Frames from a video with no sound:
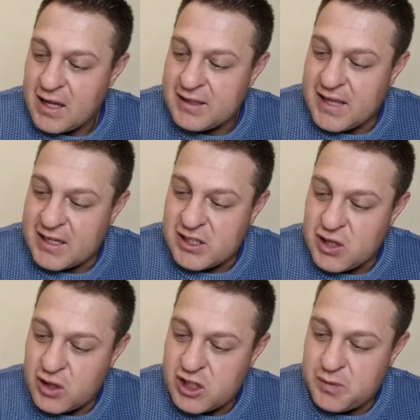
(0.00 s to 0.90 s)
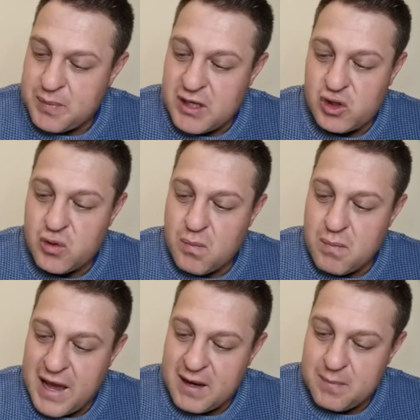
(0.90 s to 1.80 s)
does not speak to
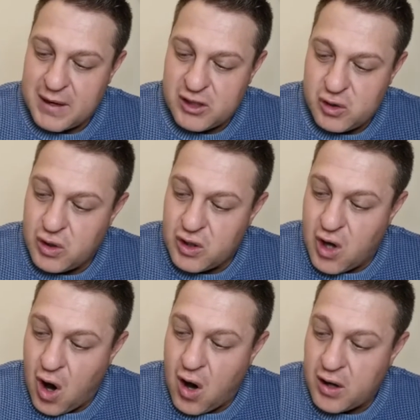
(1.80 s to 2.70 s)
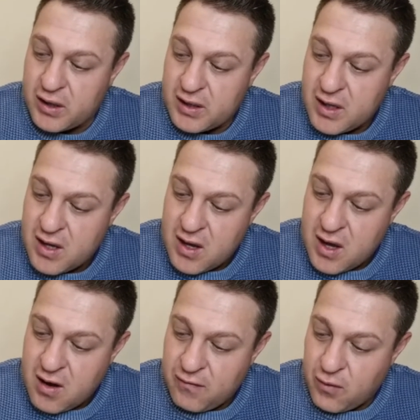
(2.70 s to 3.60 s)
men but to God,
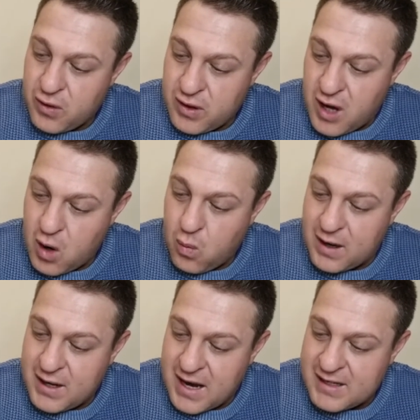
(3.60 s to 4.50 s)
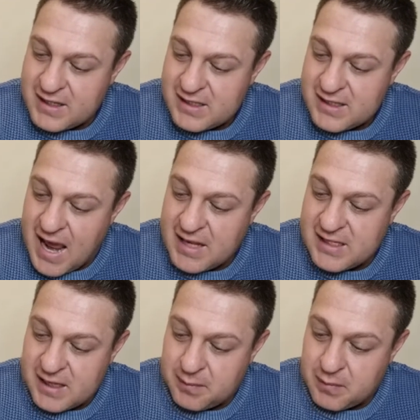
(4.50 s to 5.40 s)
for no one
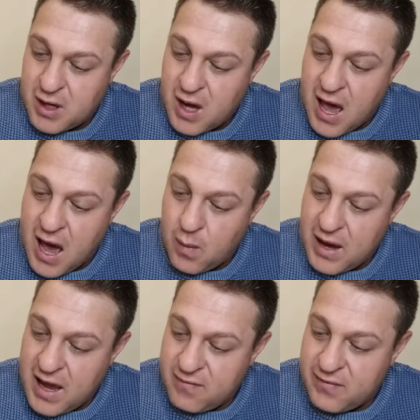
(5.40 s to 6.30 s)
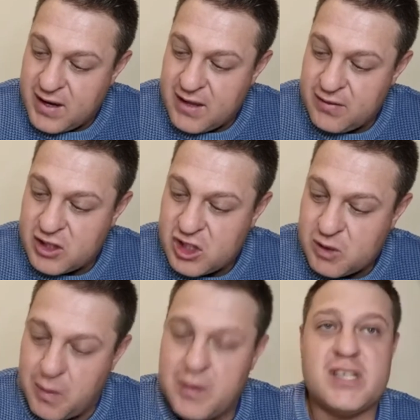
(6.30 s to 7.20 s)
understands him. However, in the
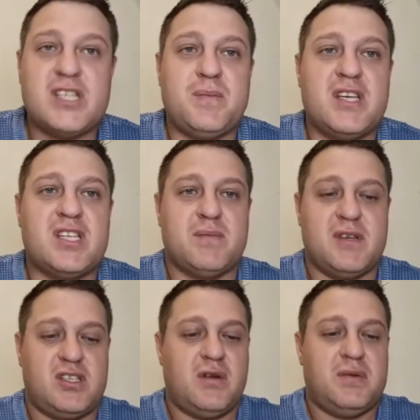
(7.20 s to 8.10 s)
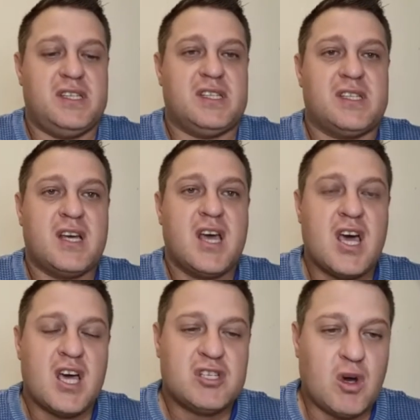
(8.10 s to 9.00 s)
Spirit he speaks mysteries."
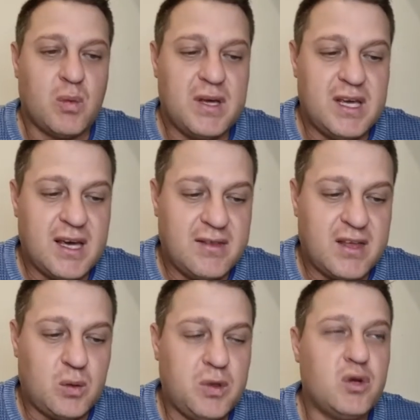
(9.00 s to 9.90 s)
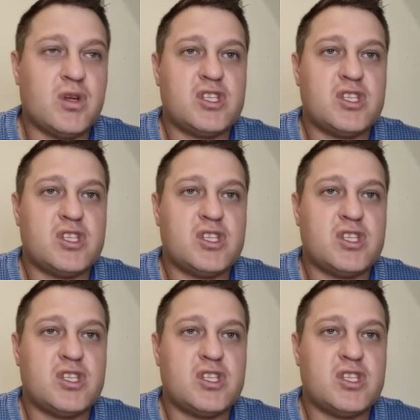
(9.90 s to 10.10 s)
So we hear that we do not